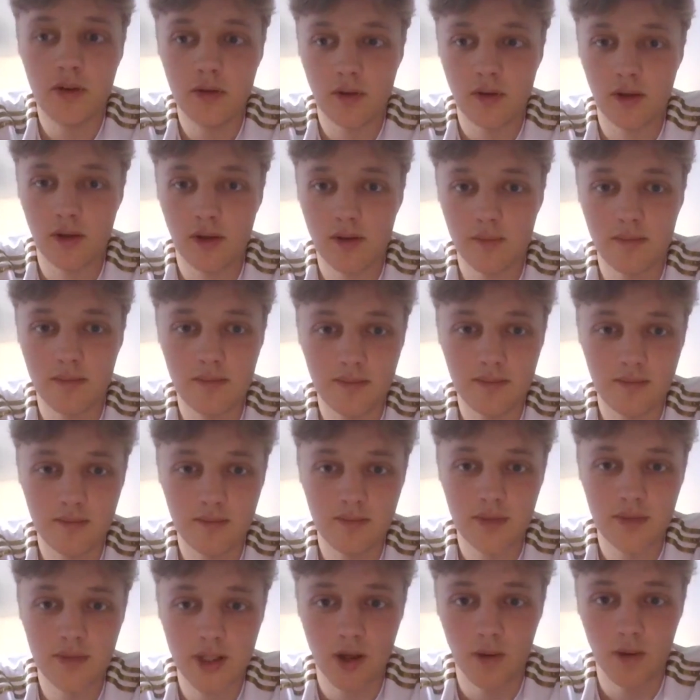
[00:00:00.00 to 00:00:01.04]
One of the
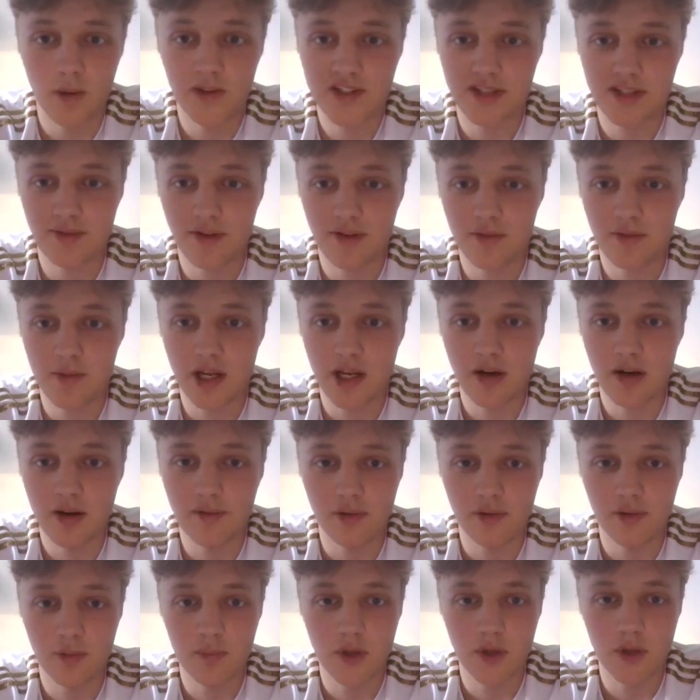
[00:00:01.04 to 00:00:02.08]
coldest I've ever been at a
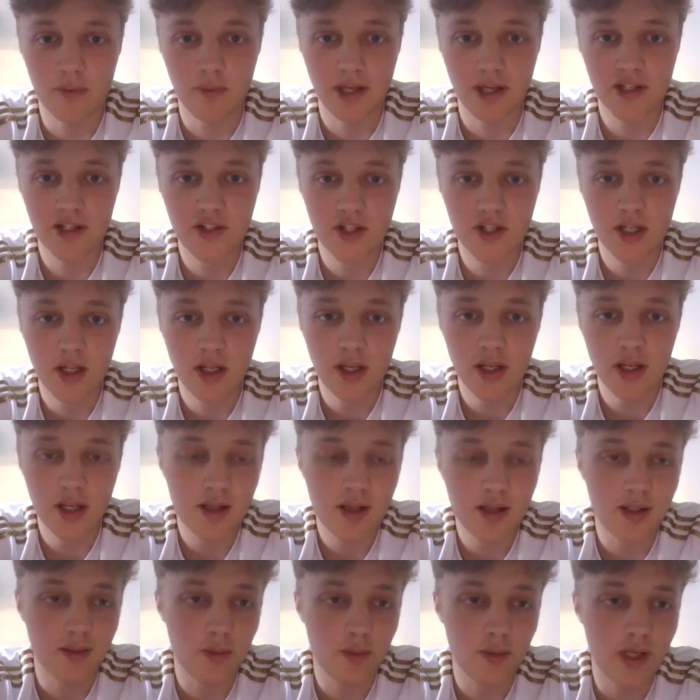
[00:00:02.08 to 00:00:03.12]
football match.
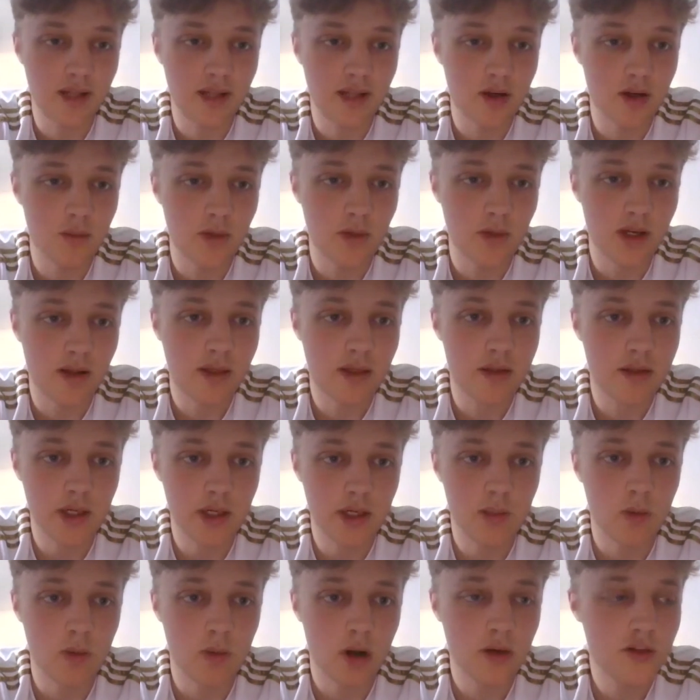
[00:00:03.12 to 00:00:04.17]
I think we ended up winning
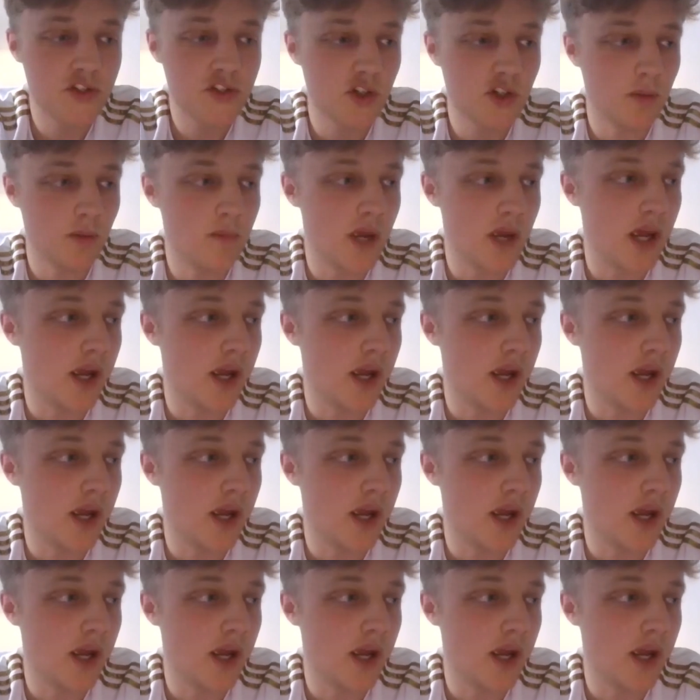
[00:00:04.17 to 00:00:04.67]
3-1. Some